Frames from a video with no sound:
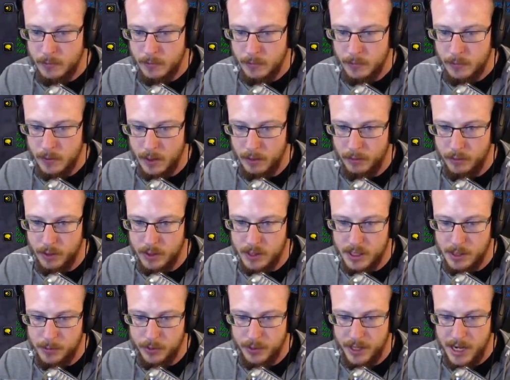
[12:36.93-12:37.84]
Like for
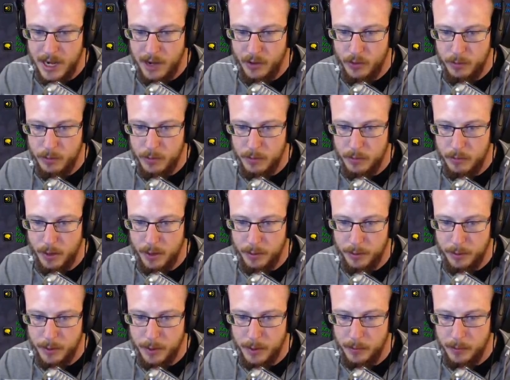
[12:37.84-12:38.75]
example, now would
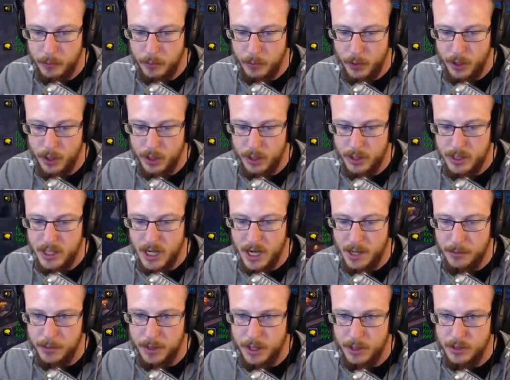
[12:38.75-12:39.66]
probably be a pretty good
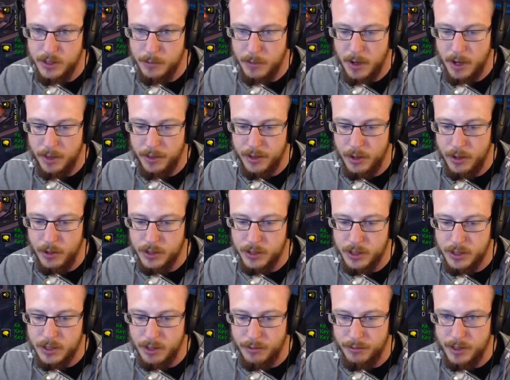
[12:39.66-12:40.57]
time to use
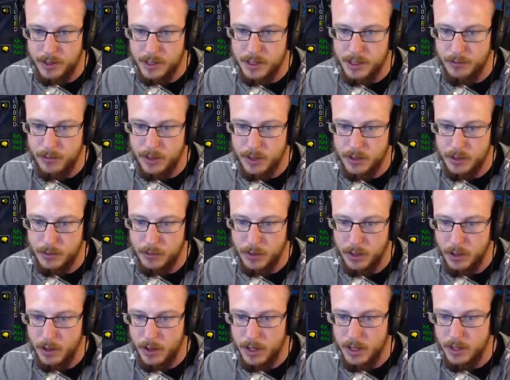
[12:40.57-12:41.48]
Apotheosis offensively, so I'm
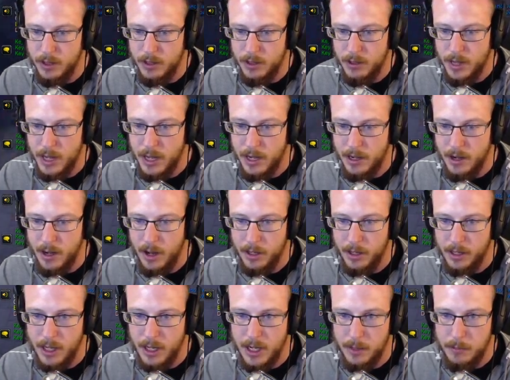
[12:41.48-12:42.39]
going to go ahead and do that and
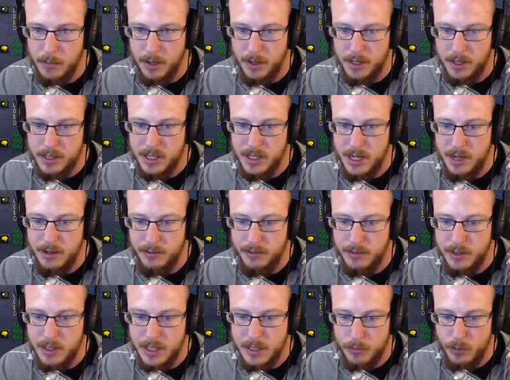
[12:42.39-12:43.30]
not get hit by this
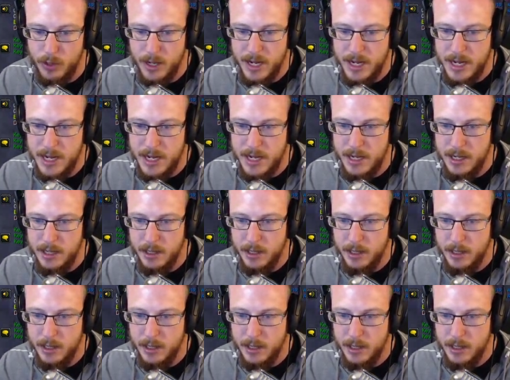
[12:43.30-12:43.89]
heaved debris.